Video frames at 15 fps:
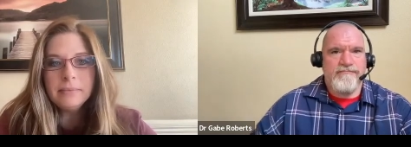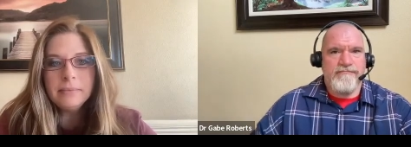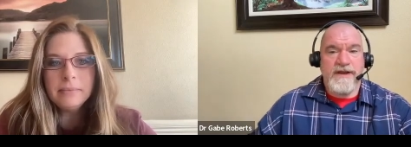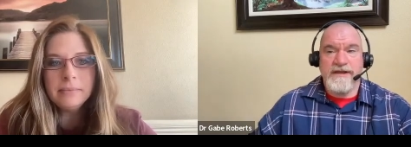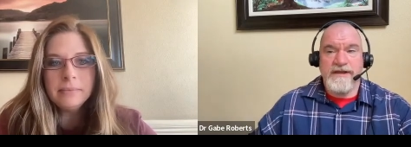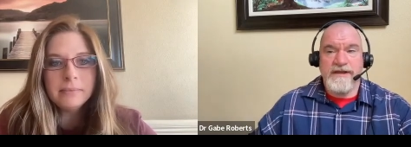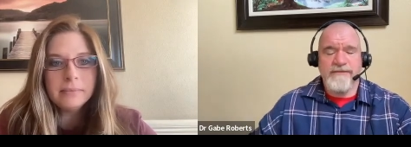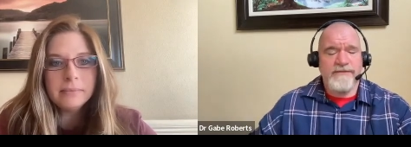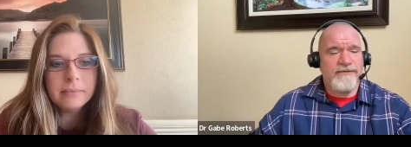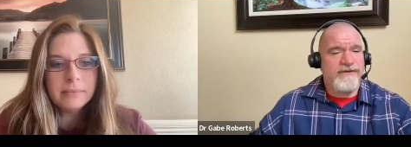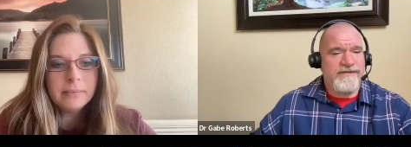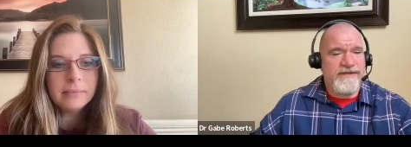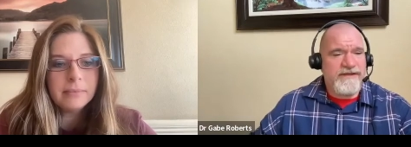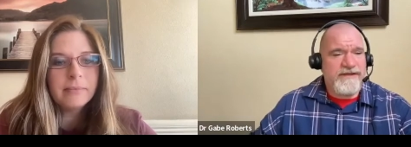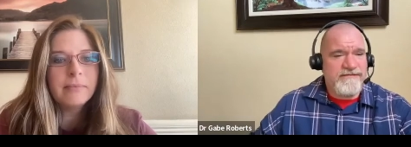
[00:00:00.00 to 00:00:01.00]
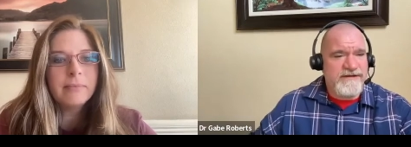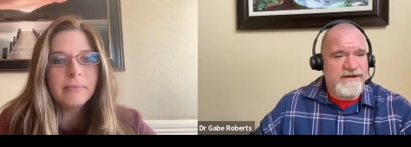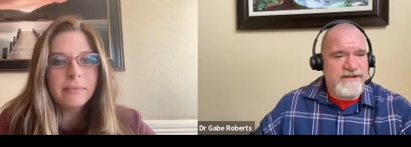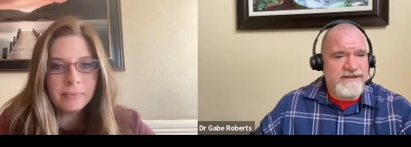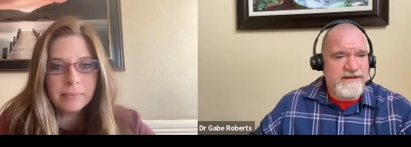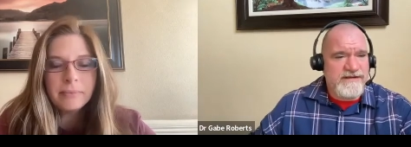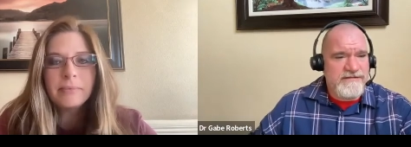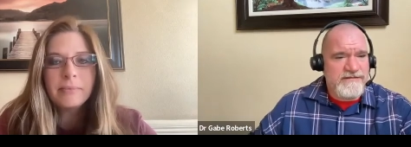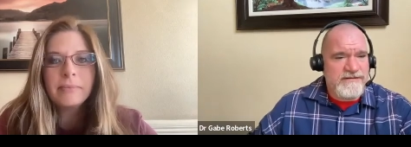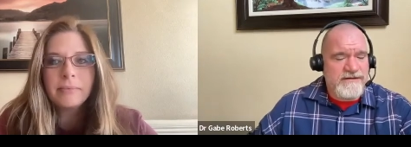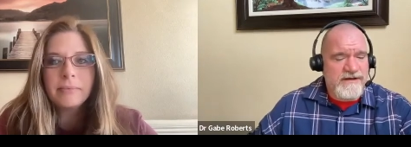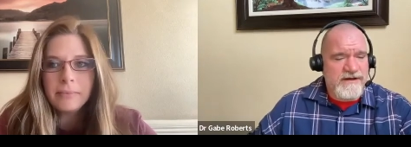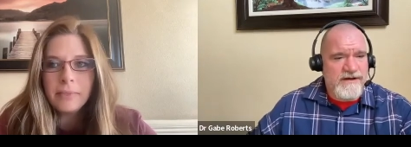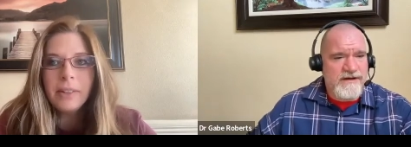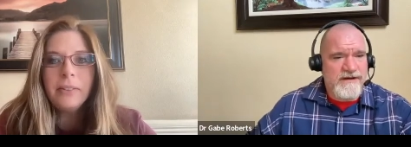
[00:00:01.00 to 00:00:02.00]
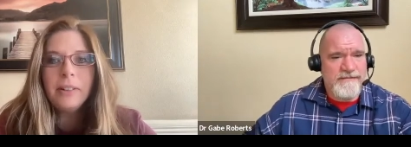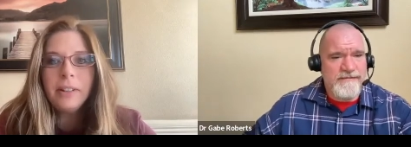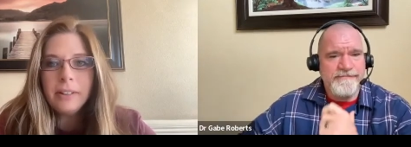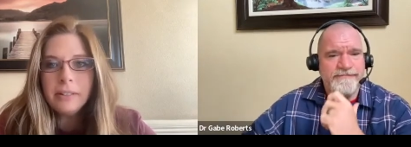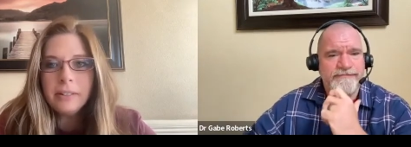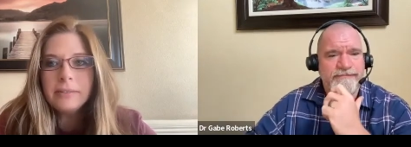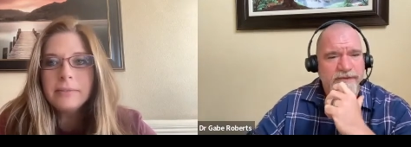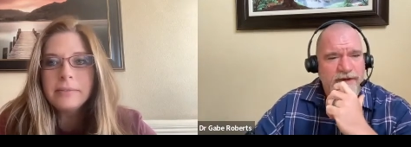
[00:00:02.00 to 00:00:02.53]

Speaker 1: I can't really think of anything. Um,